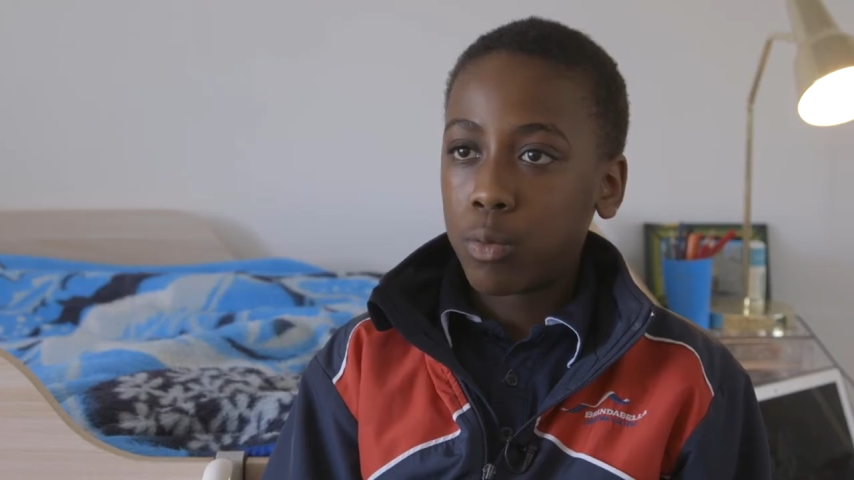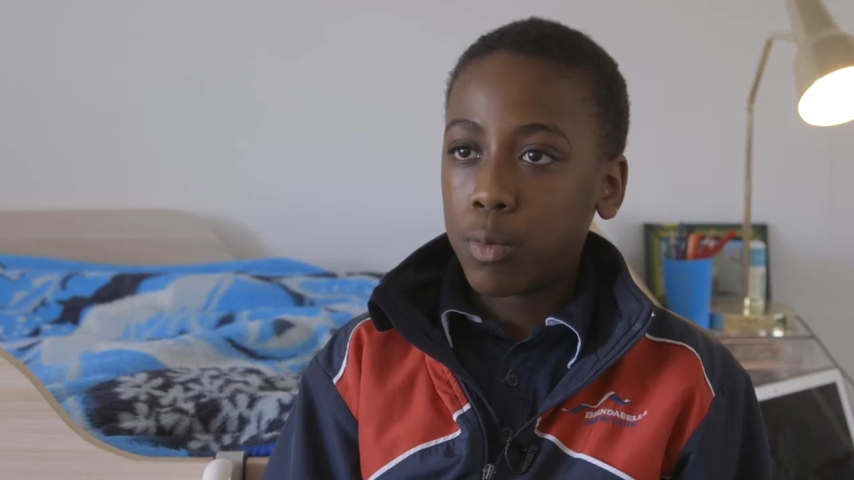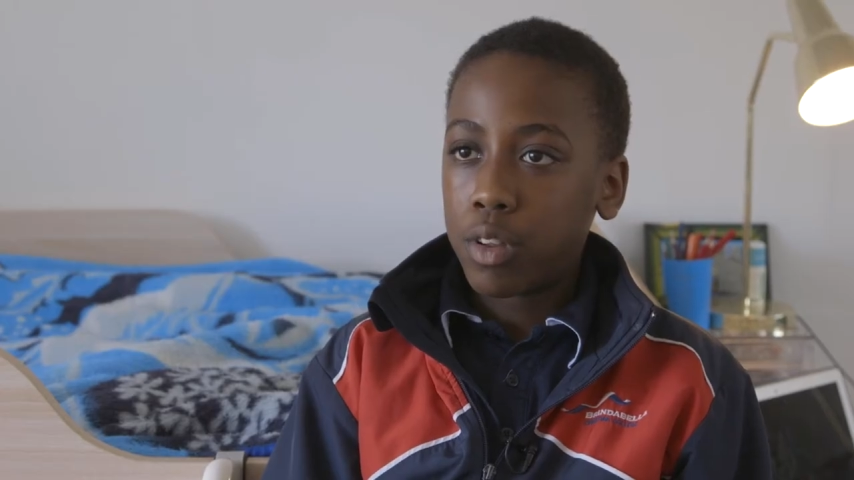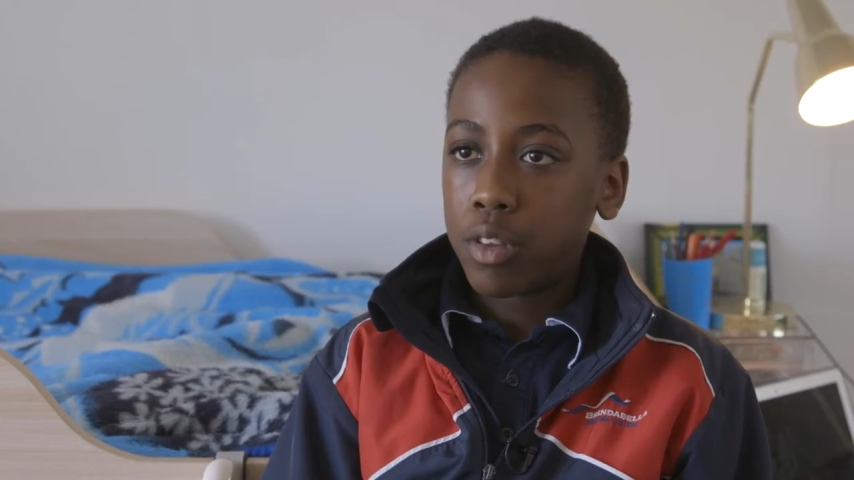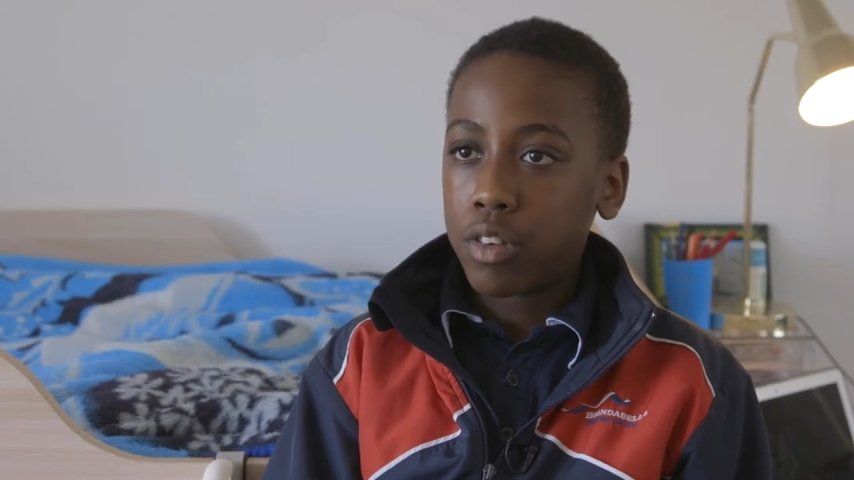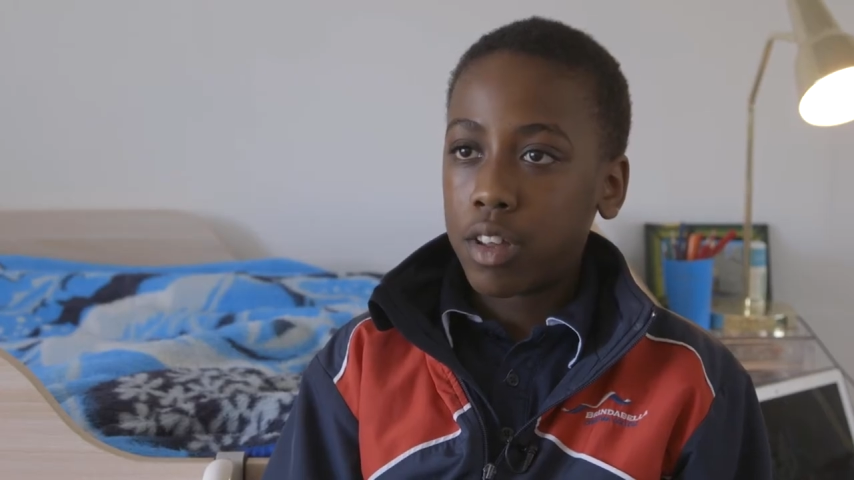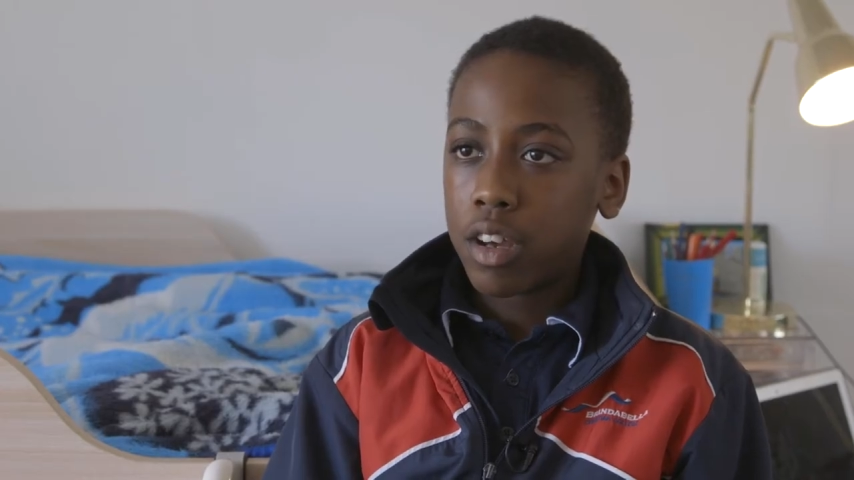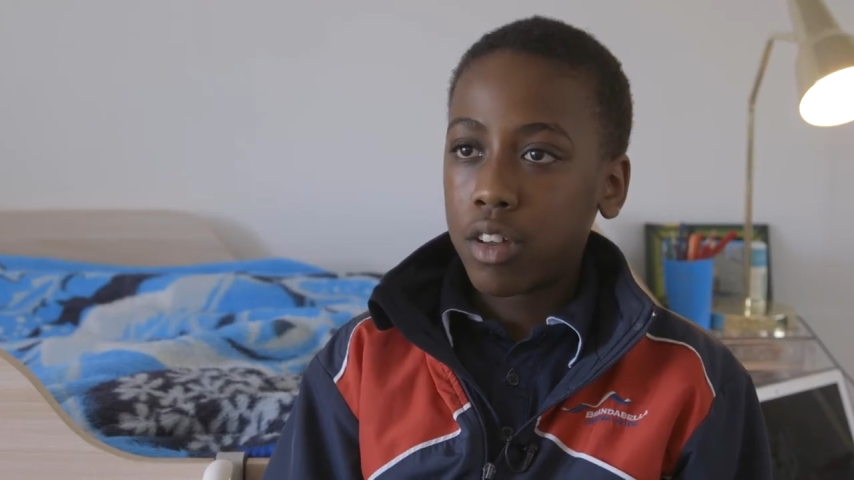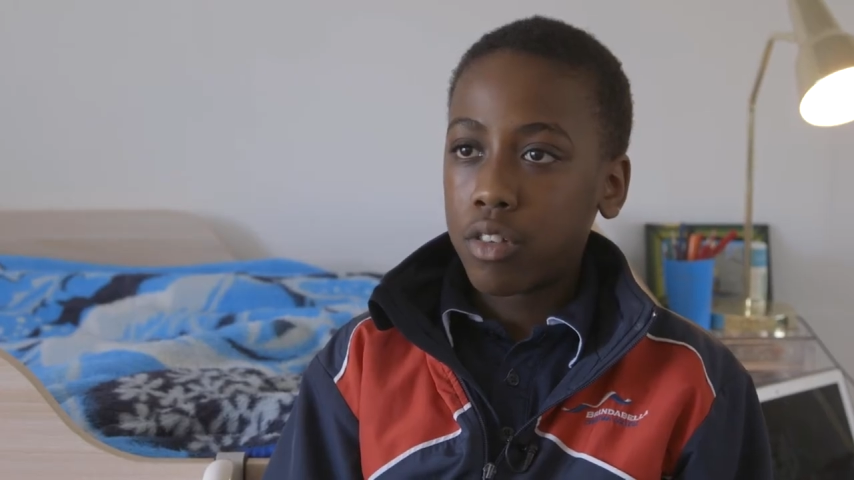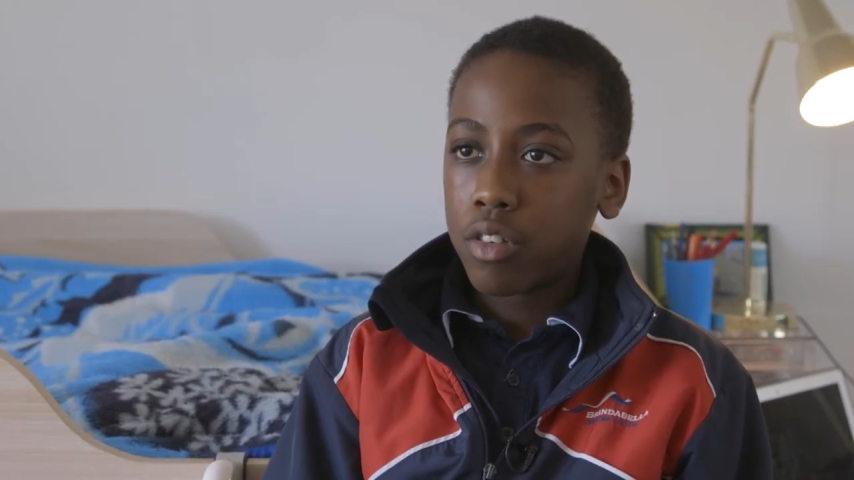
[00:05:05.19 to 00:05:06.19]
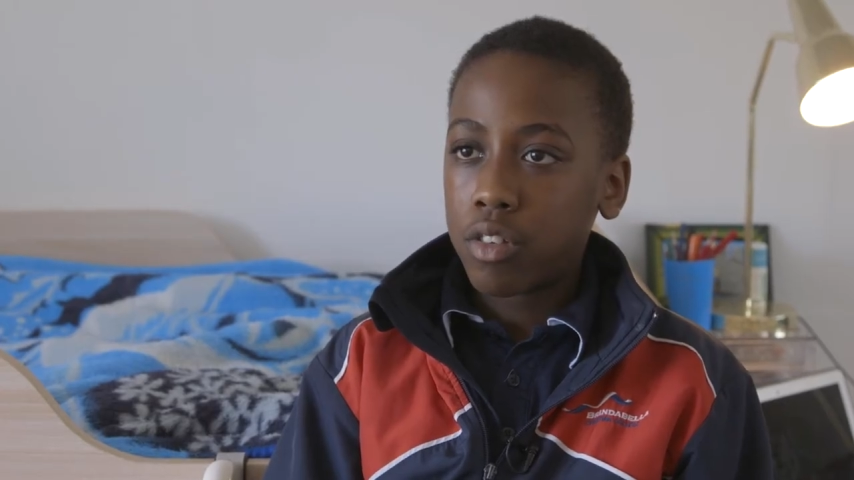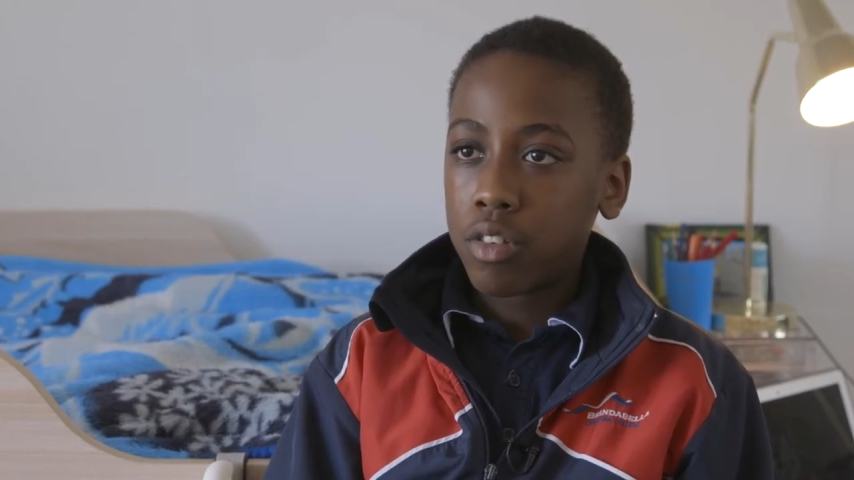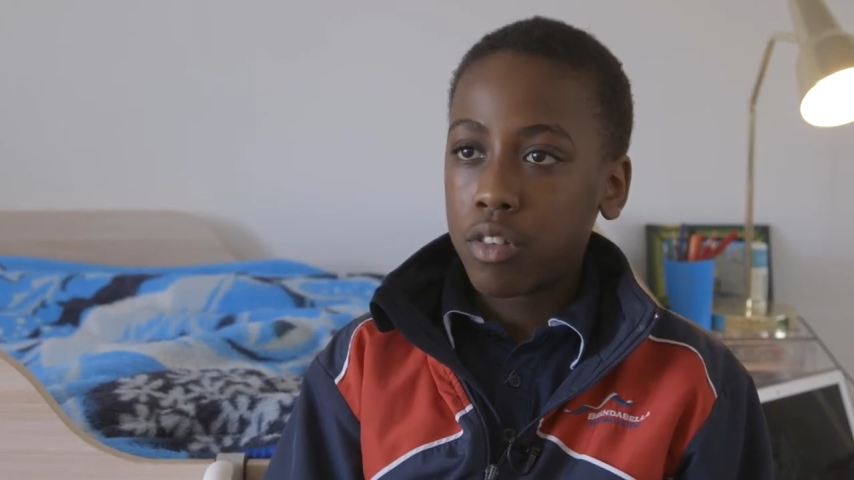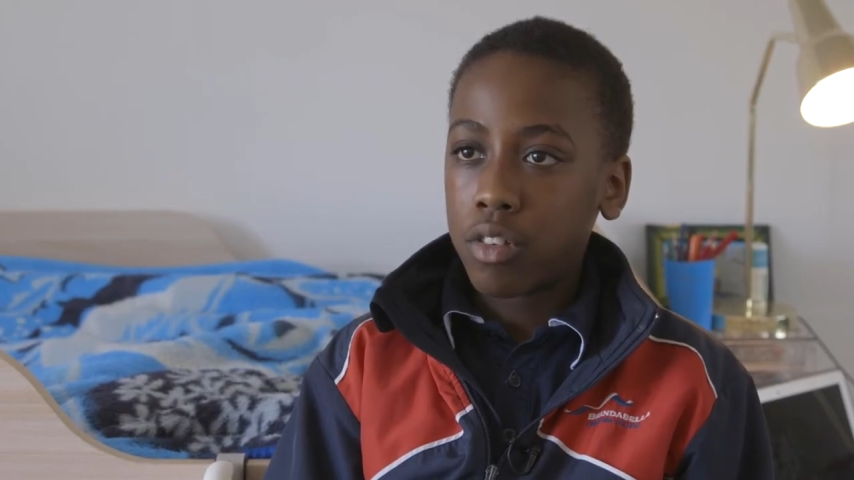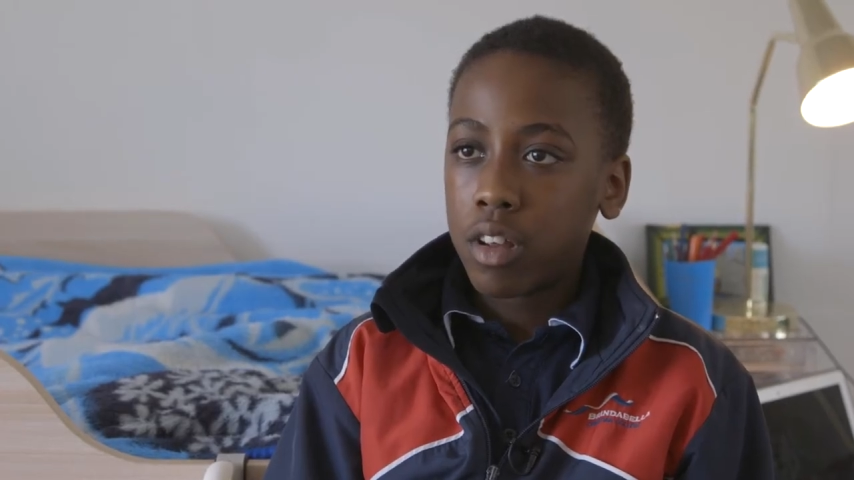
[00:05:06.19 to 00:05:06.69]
with texts.